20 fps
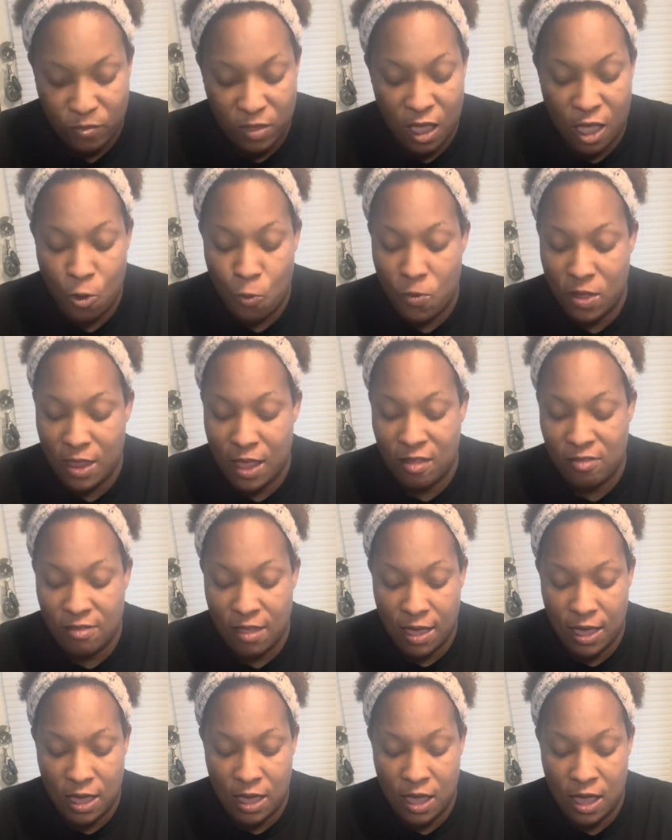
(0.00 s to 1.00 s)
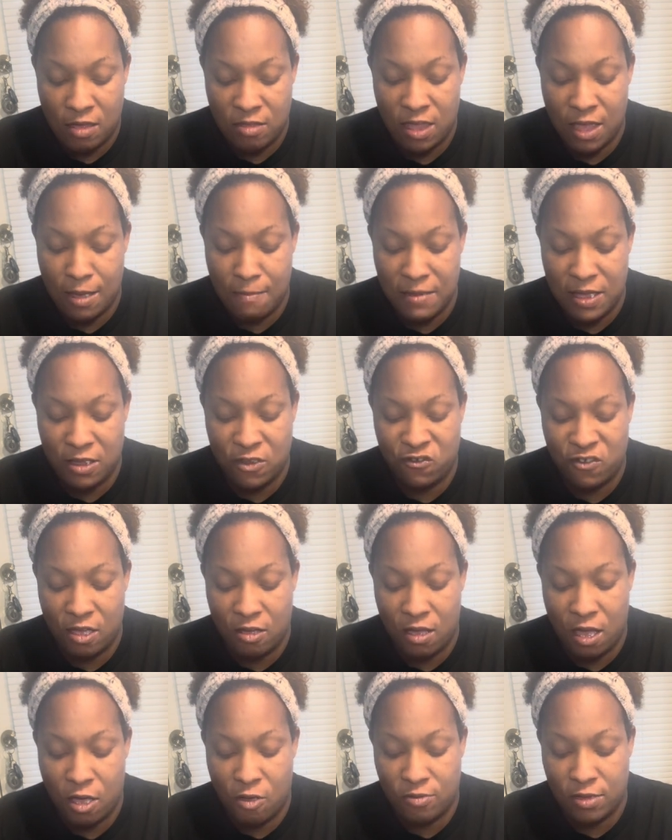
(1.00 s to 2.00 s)
And when I say it has had me in a
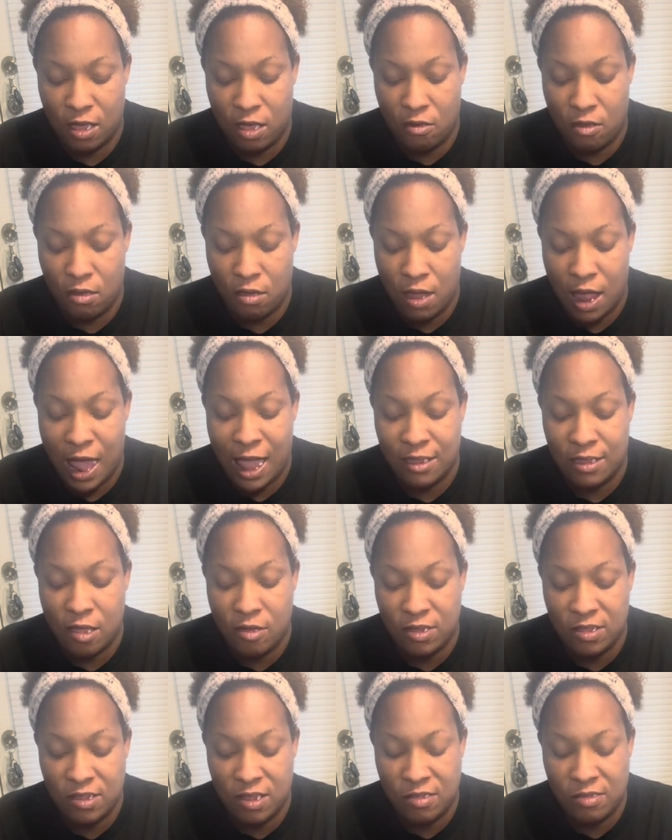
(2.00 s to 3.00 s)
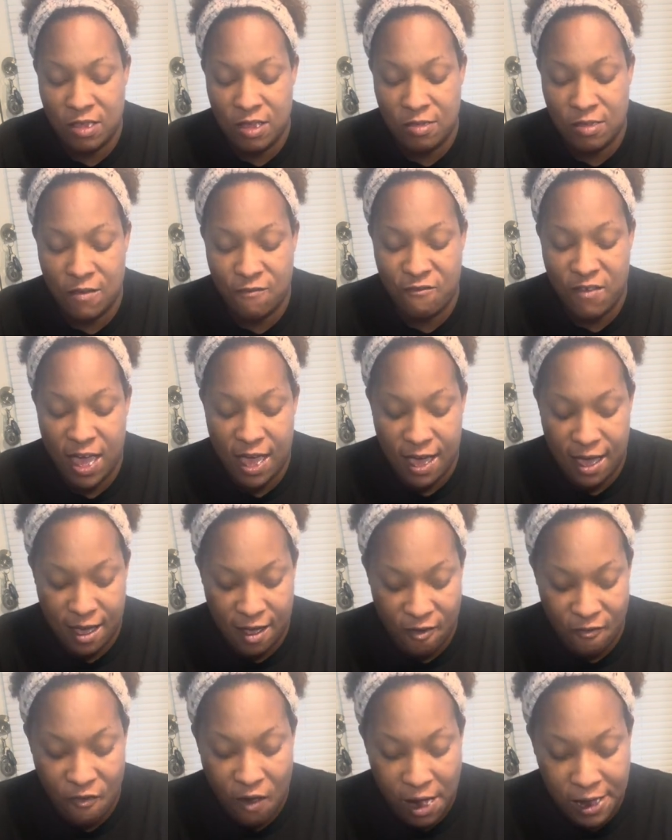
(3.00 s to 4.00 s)
chokehold, now I noticed that season
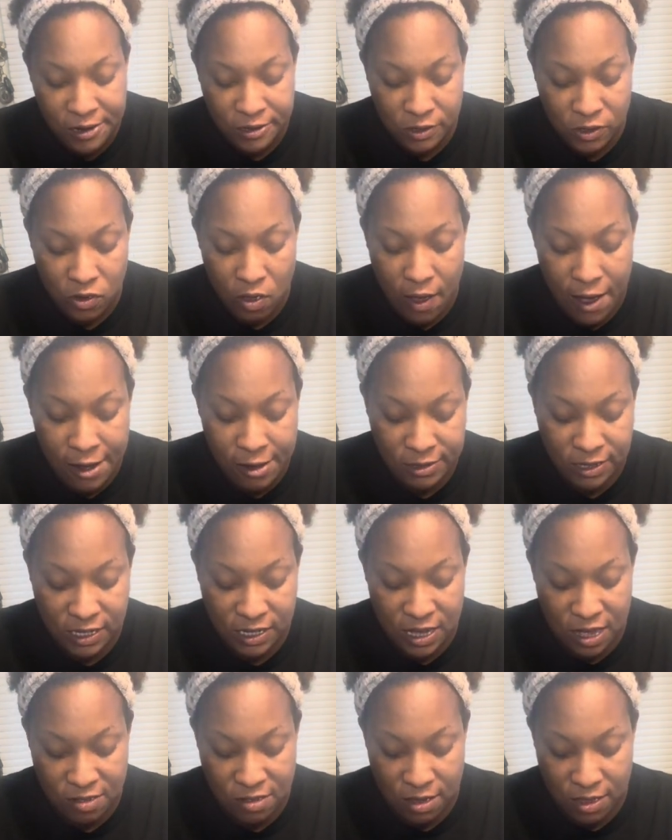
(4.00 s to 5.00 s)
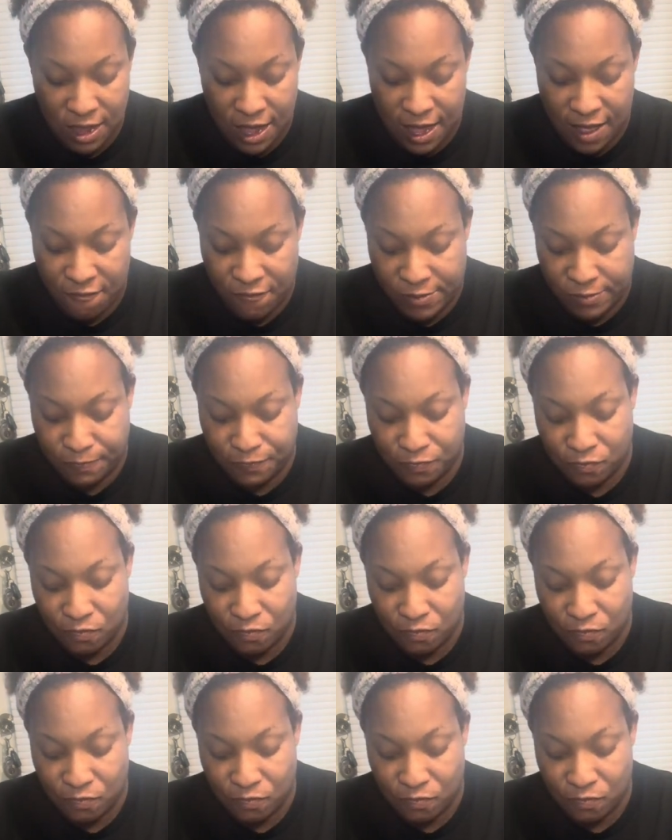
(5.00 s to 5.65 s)
5 only has 11.